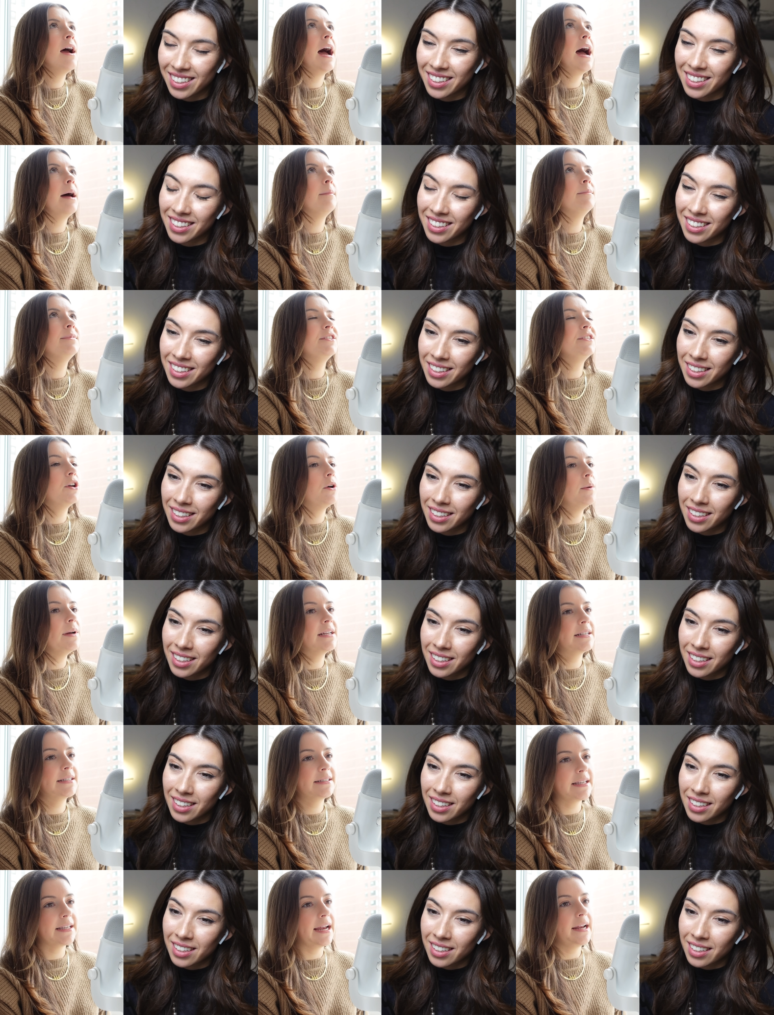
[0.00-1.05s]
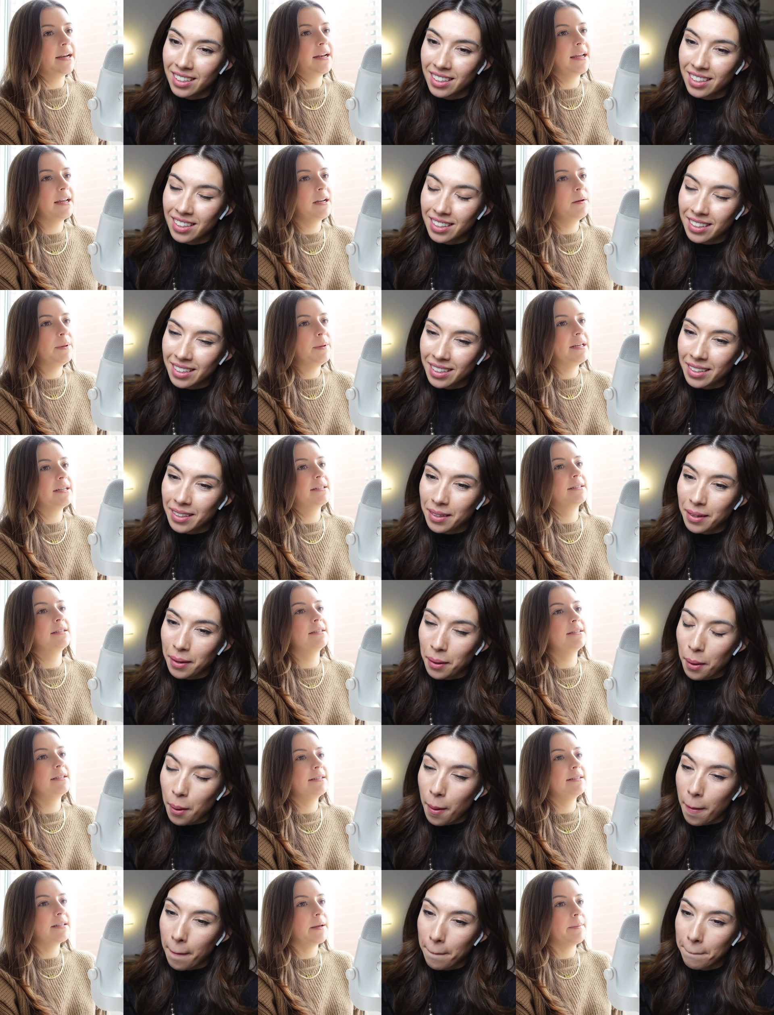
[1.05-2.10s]
Speaker 1: i'm so excited because this
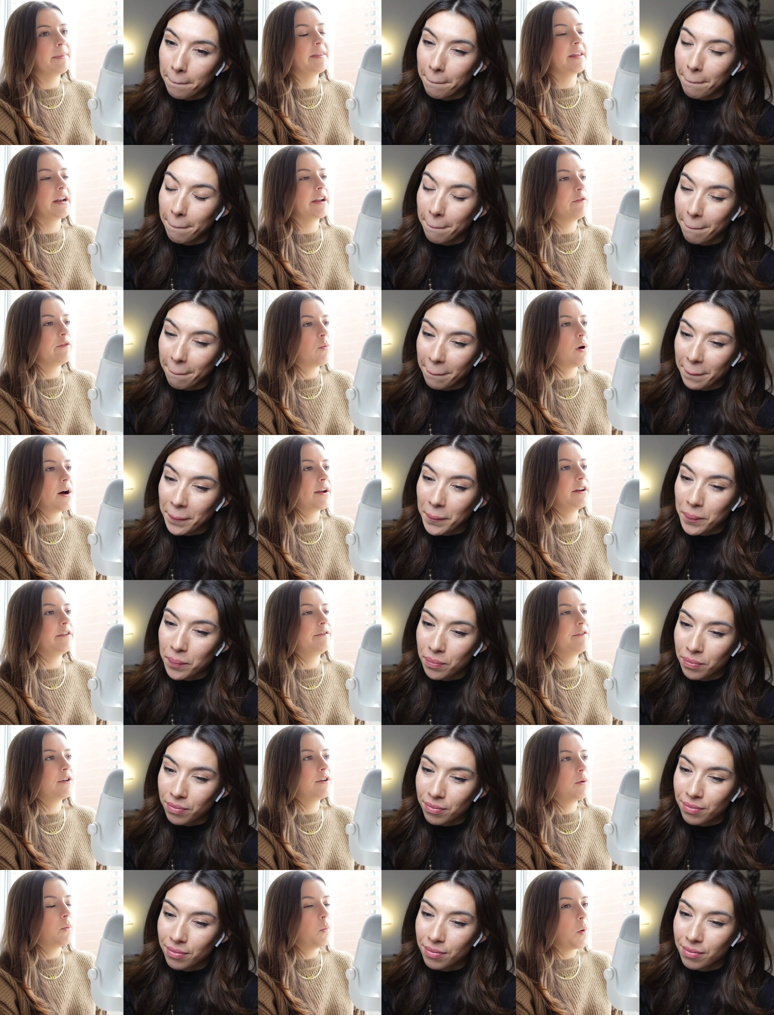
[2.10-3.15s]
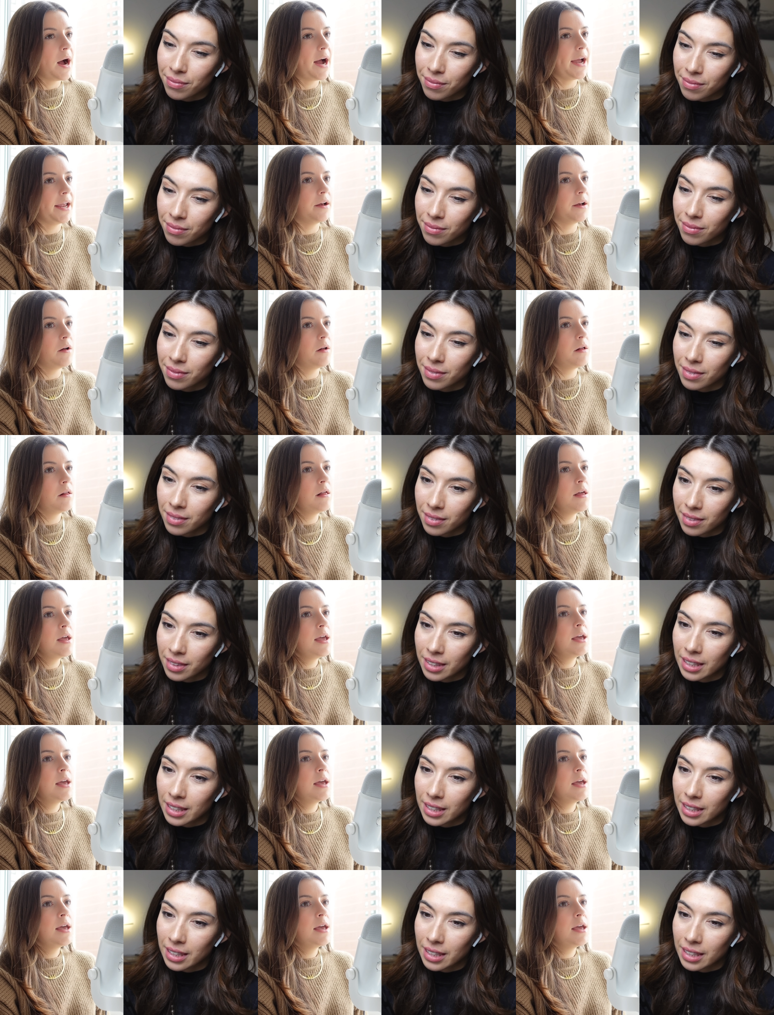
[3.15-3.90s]
is something that i've wanted for a while